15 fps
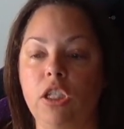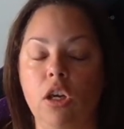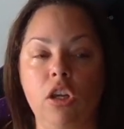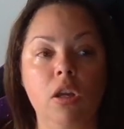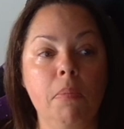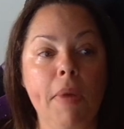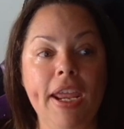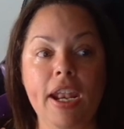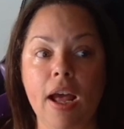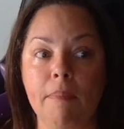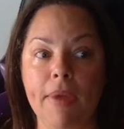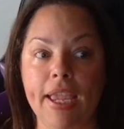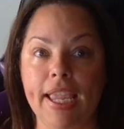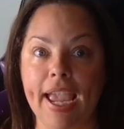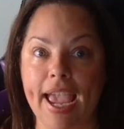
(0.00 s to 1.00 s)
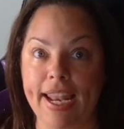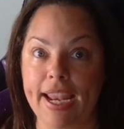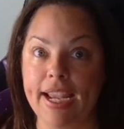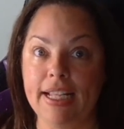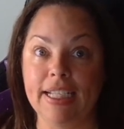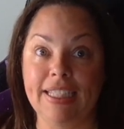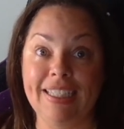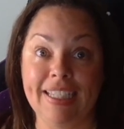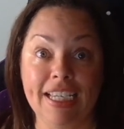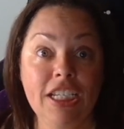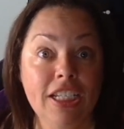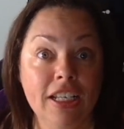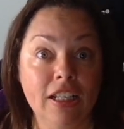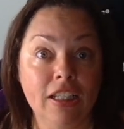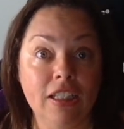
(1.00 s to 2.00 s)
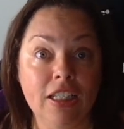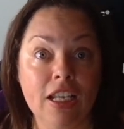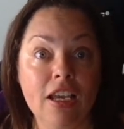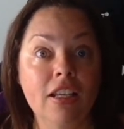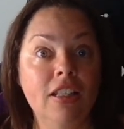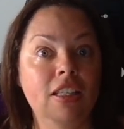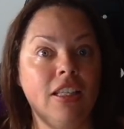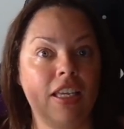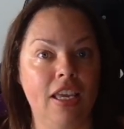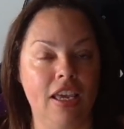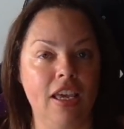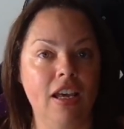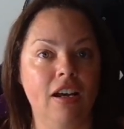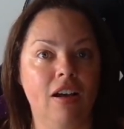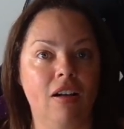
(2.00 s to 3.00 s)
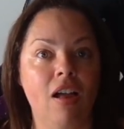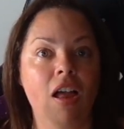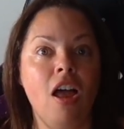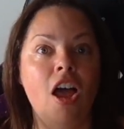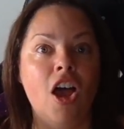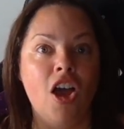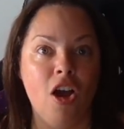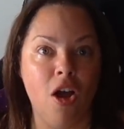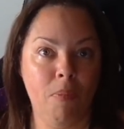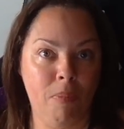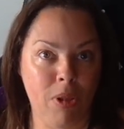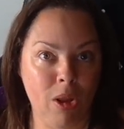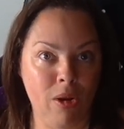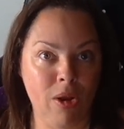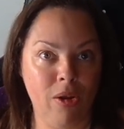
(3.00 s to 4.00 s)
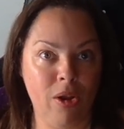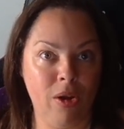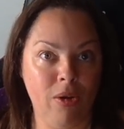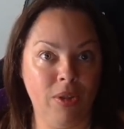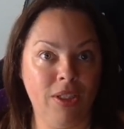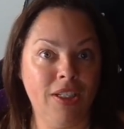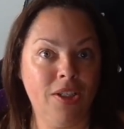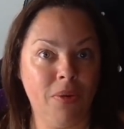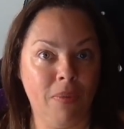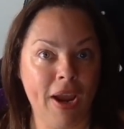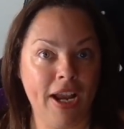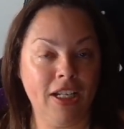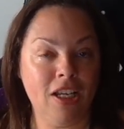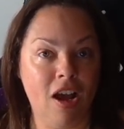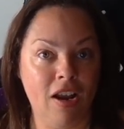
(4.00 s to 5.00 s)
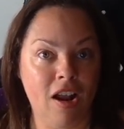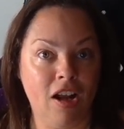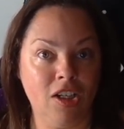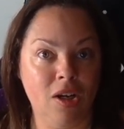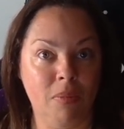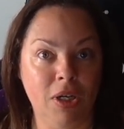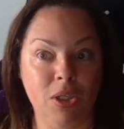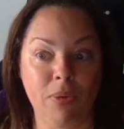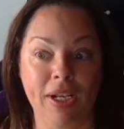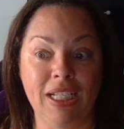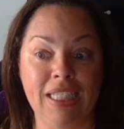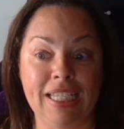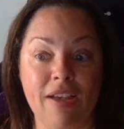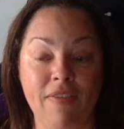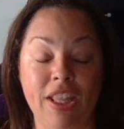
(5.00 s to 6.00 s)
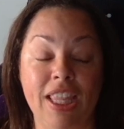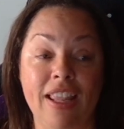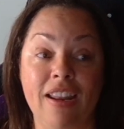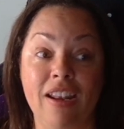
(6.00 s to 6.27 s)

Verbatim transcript: So you may not make any decisions till Pluto goes direct on October 27th.